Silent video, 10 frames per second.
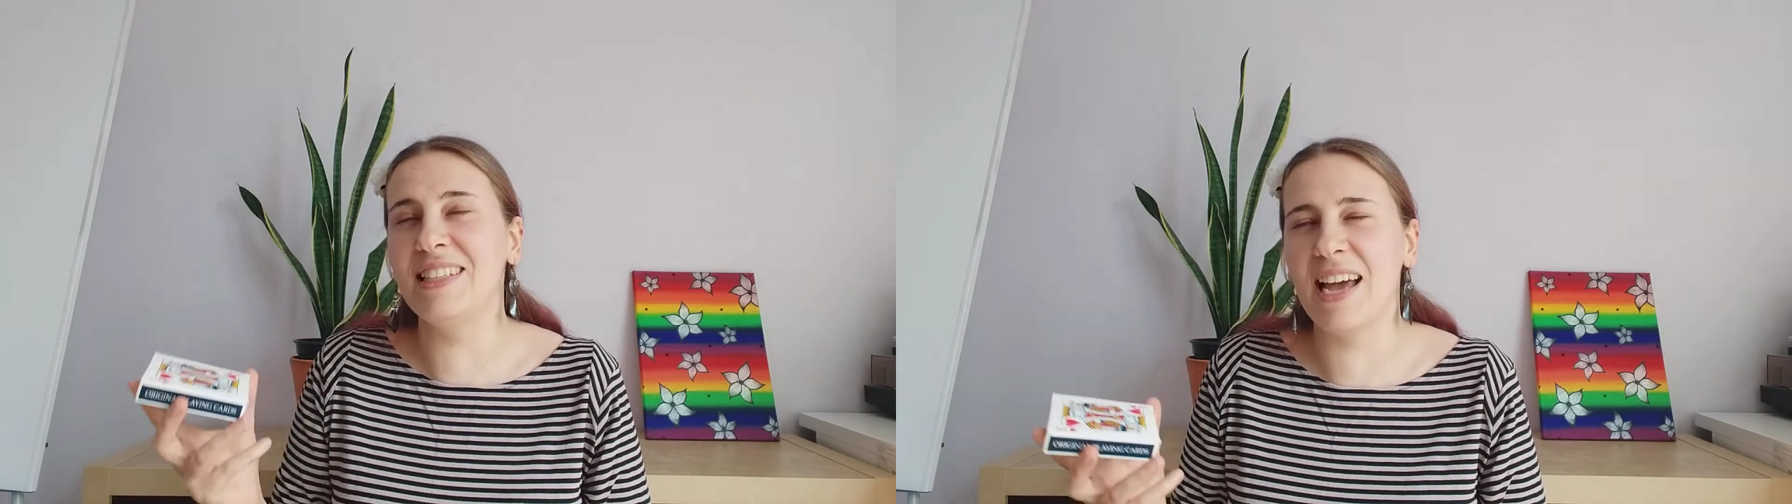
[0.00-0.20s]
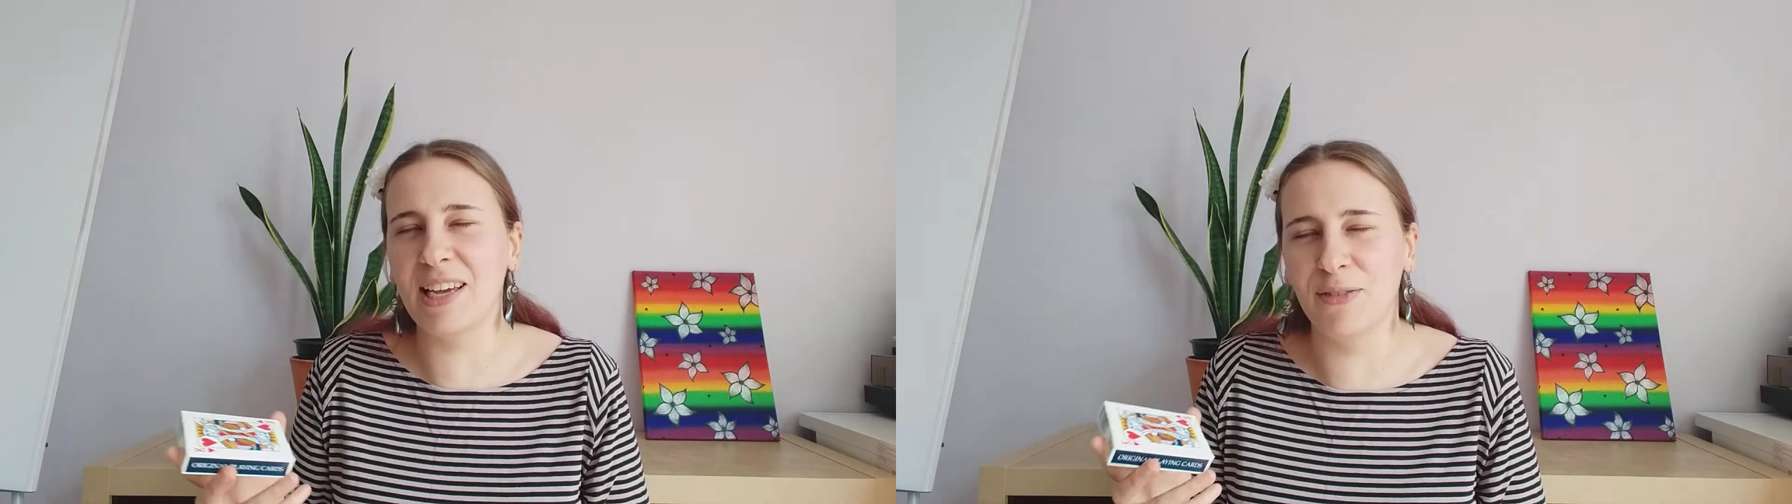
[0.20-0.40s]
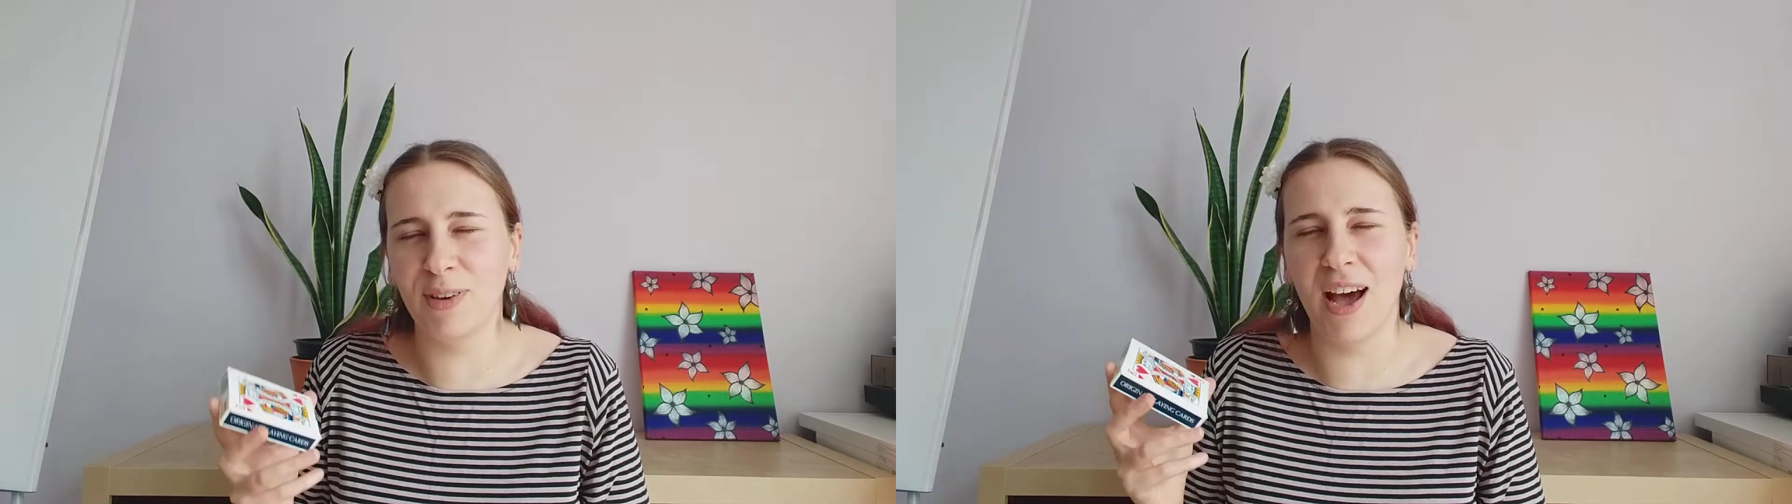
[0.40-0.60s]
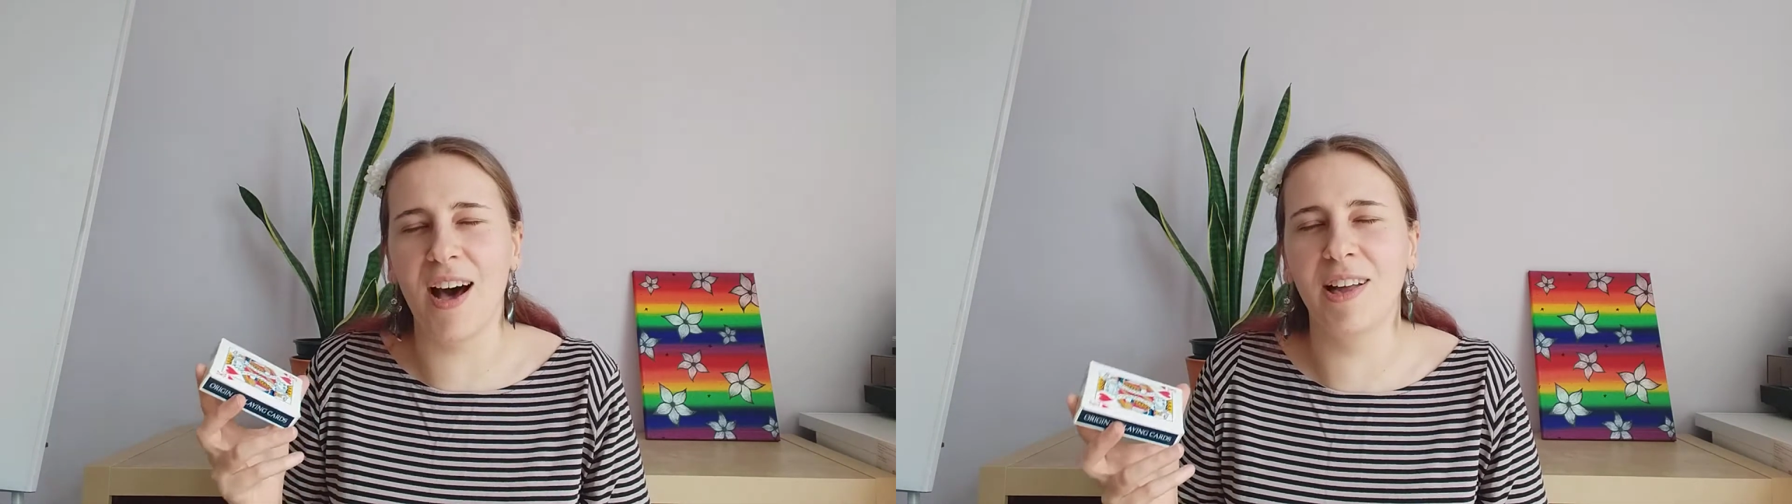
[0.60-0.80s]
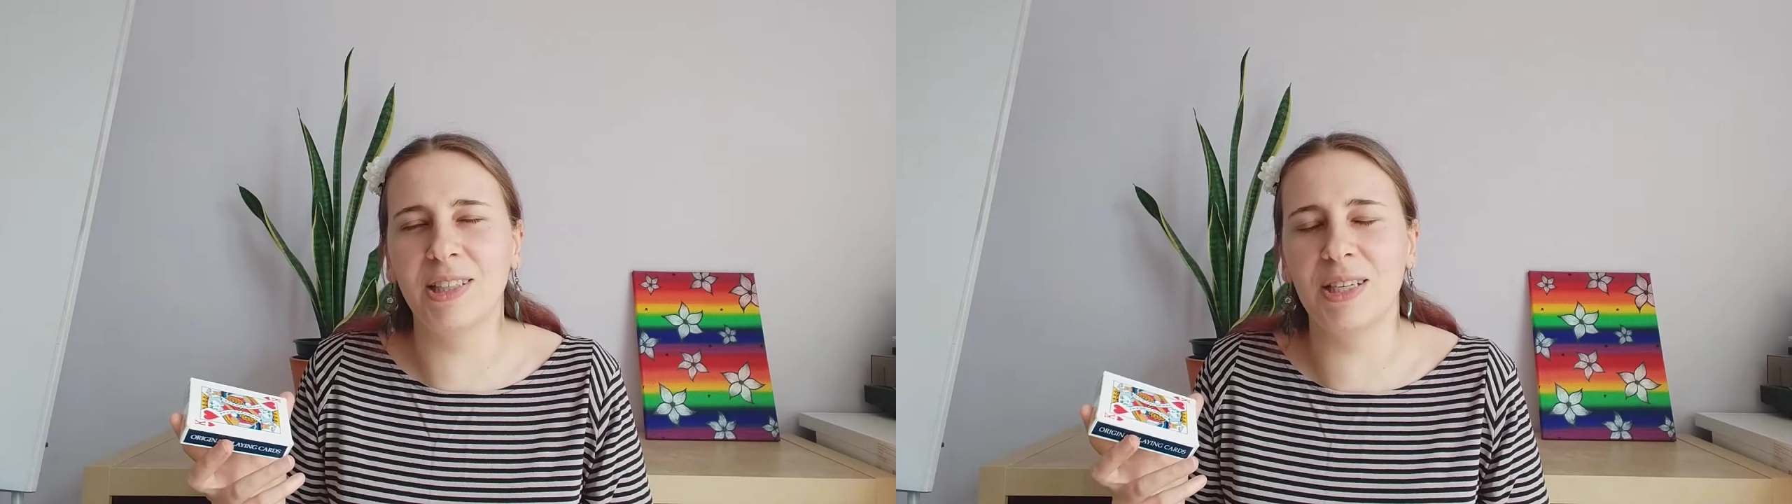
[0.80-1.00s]
deck of
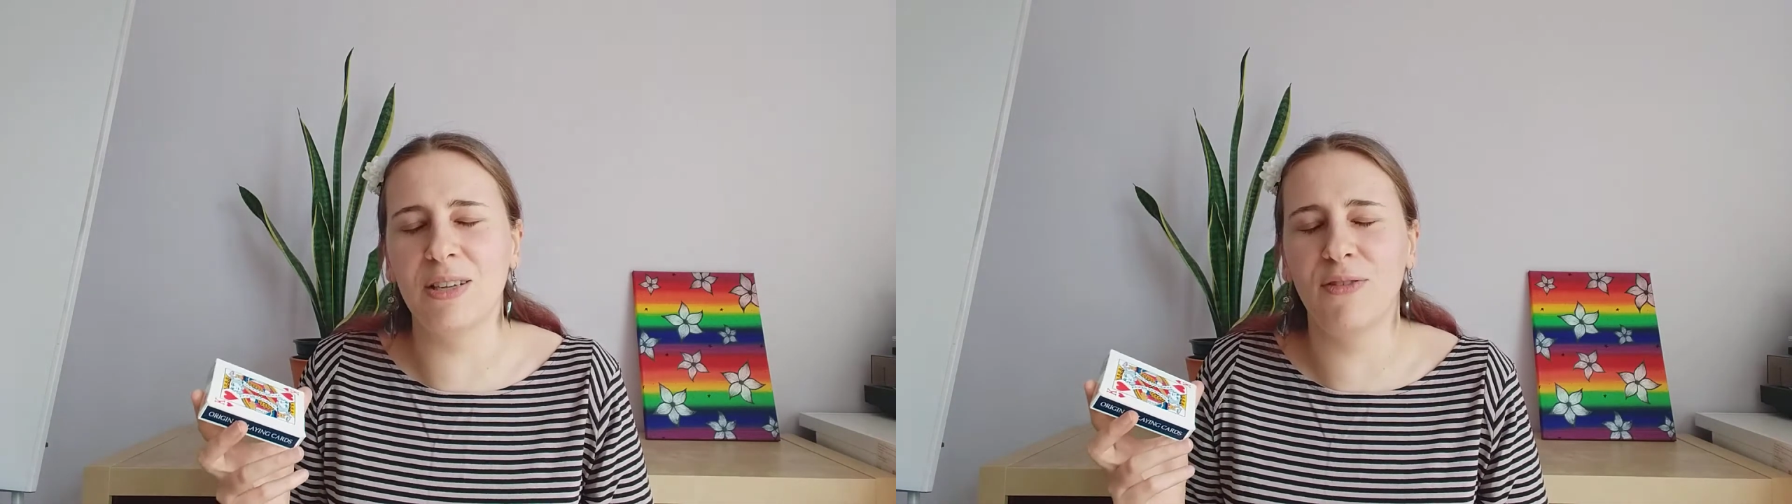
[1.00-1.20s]
cards is a